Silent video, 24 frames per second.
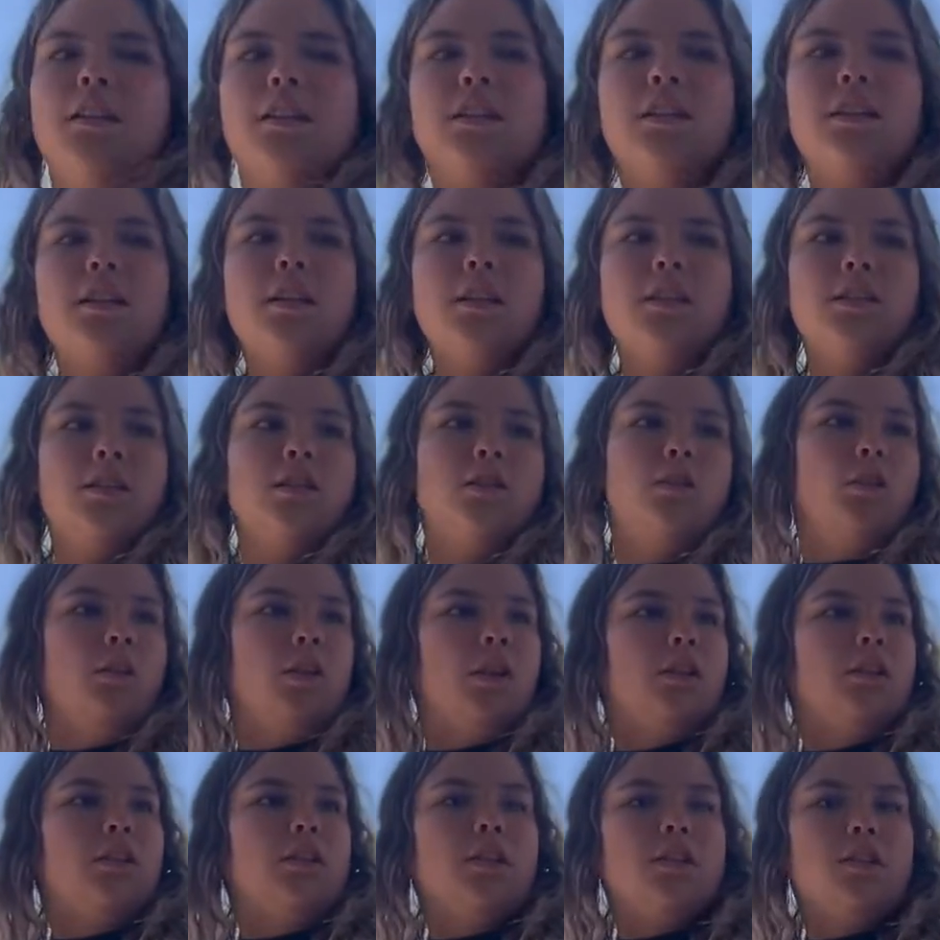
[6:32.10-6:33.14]
not too
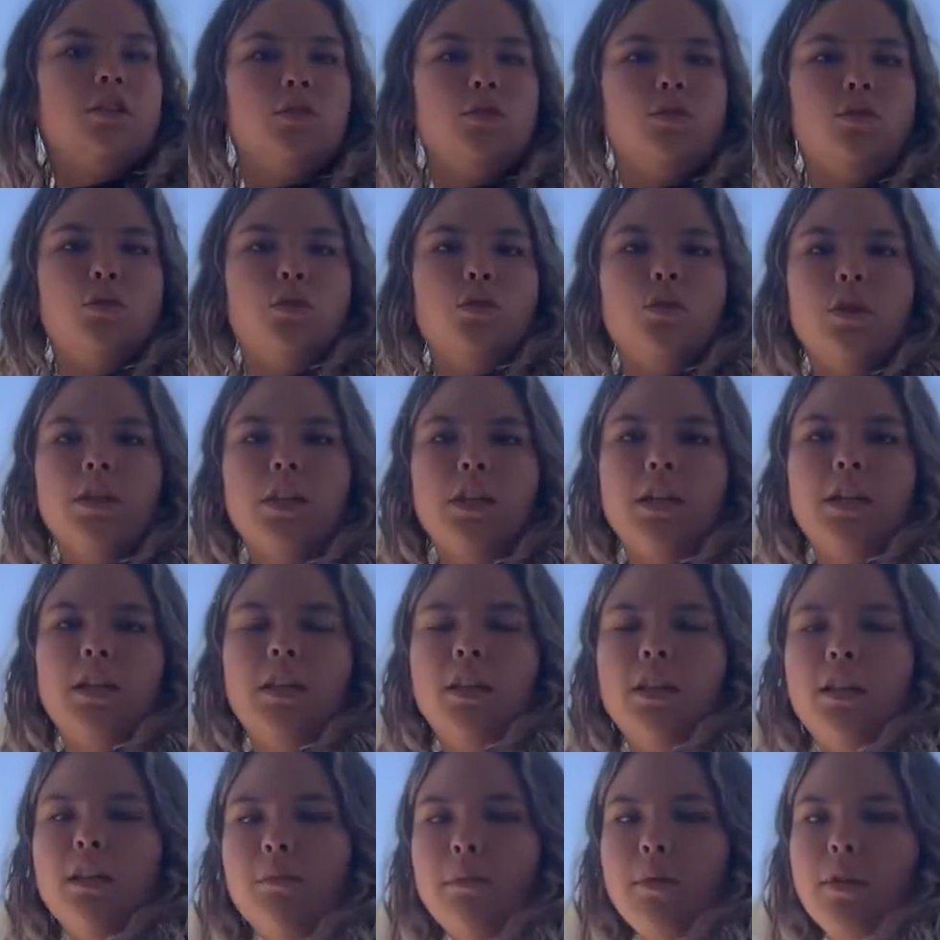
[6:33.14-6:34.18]
long, not too short, and
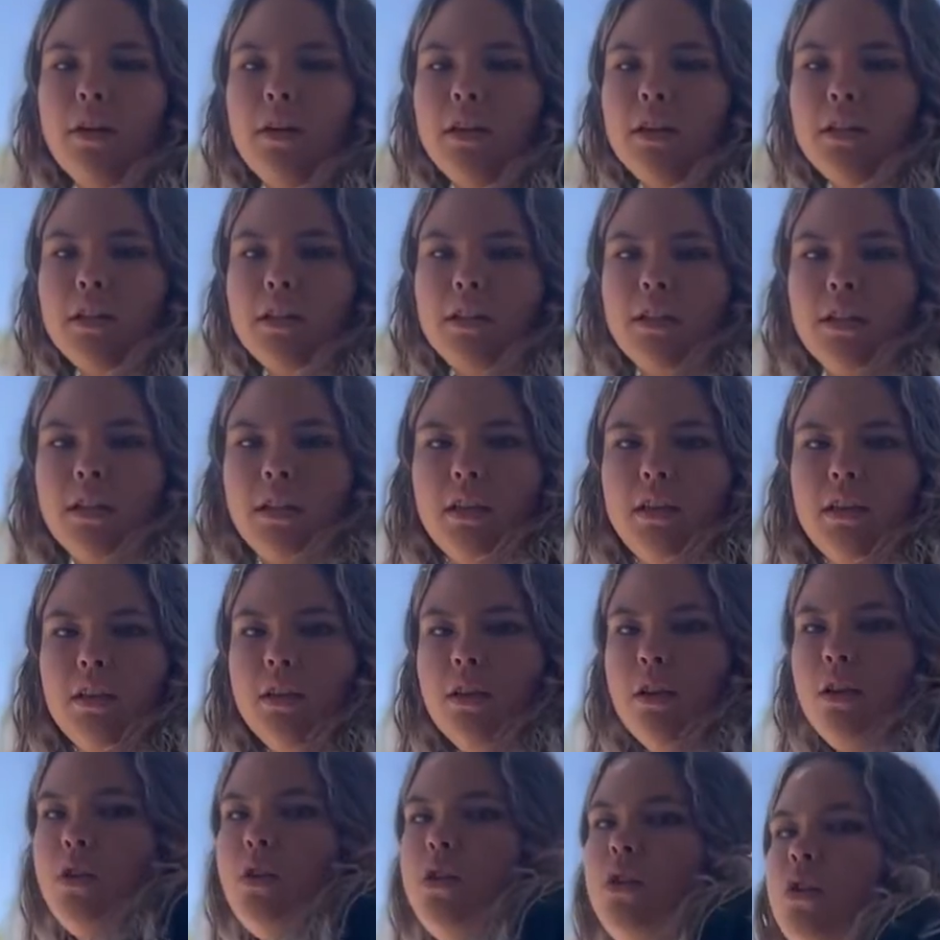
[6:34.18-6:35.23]
then the pockets are
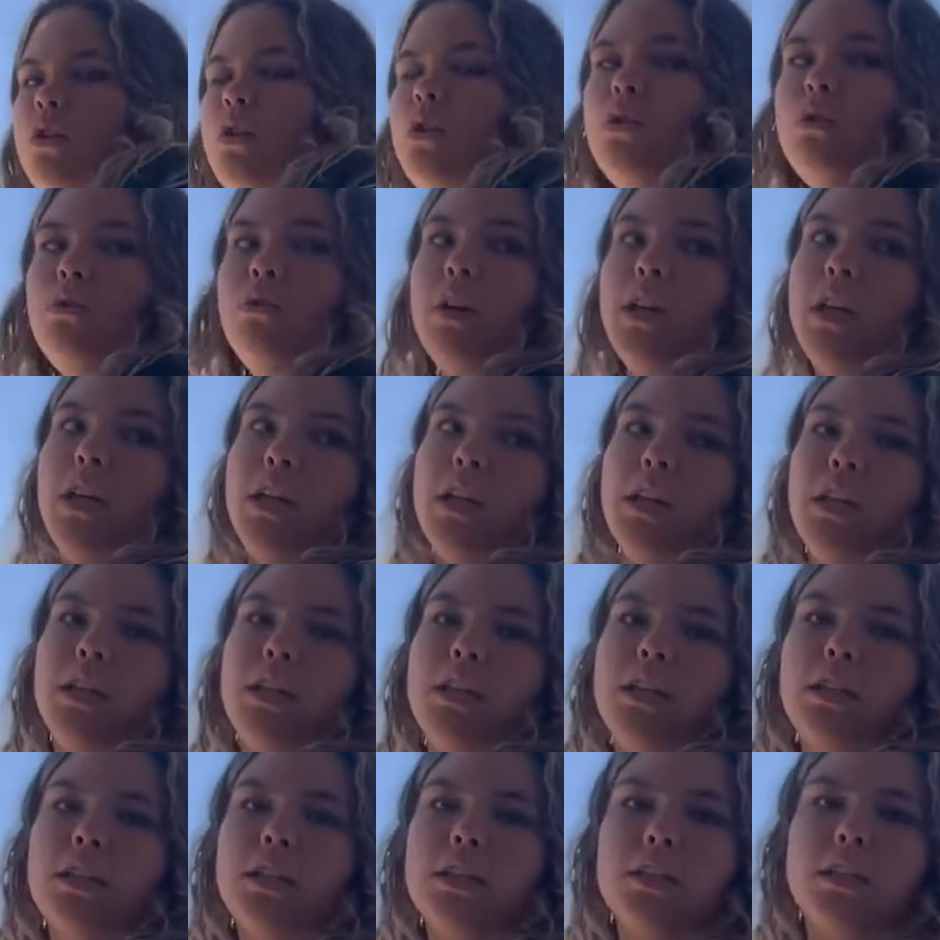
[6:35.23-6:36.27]
like So